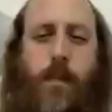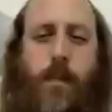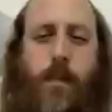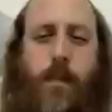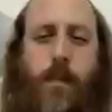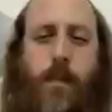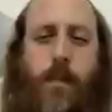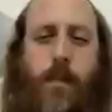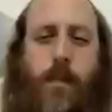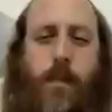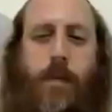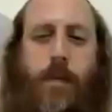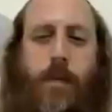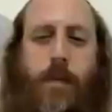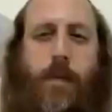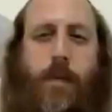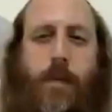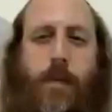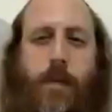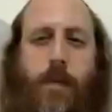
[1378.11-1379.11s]

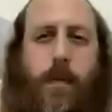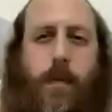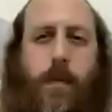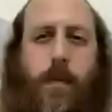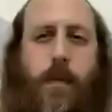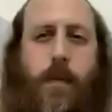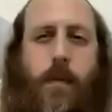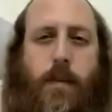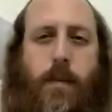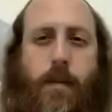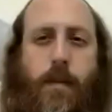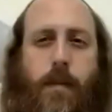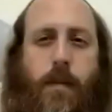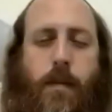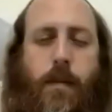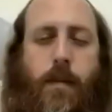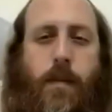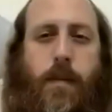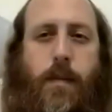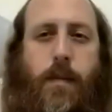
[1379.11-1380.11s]

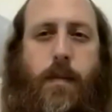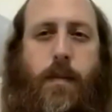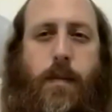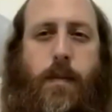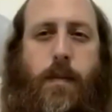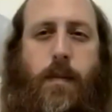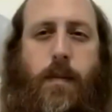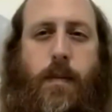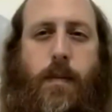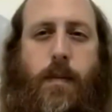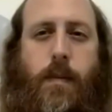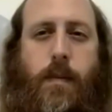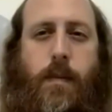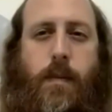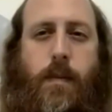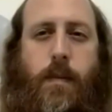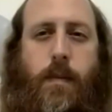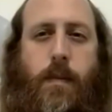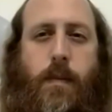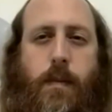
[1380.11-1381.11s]

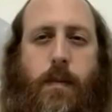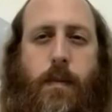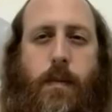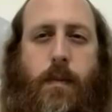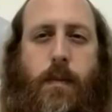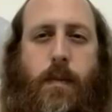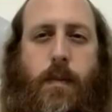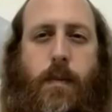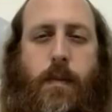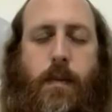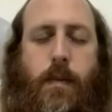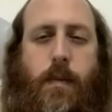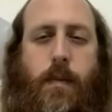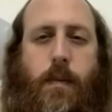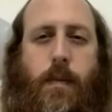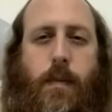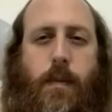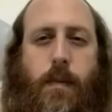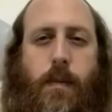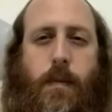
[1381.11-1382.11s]

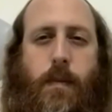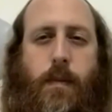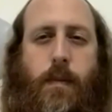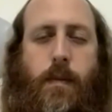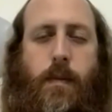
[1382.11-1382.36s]
(silence)